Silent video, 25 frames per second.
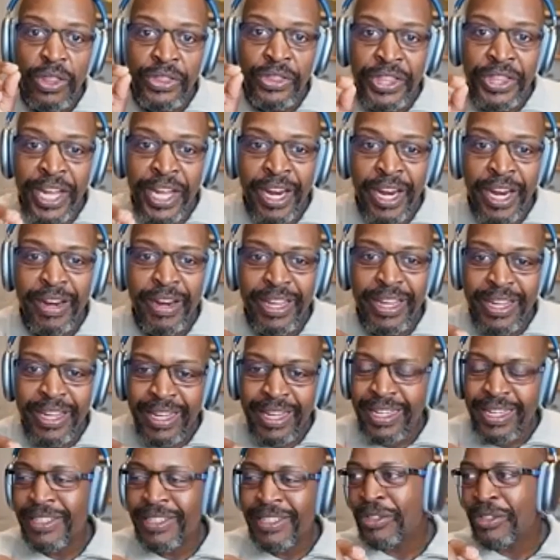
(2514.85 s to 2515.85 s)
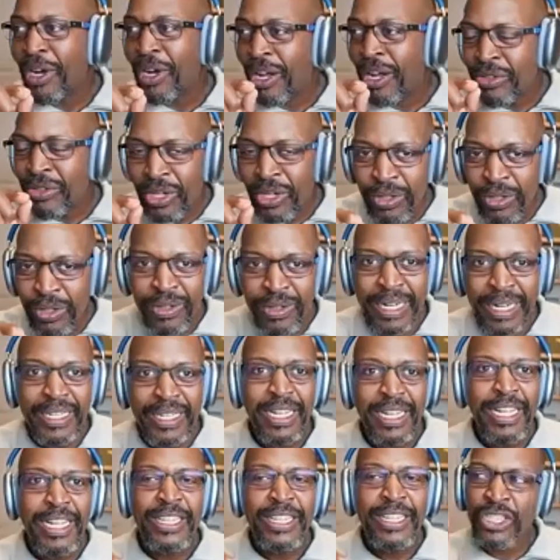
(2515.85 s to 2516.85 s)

there, you all know, like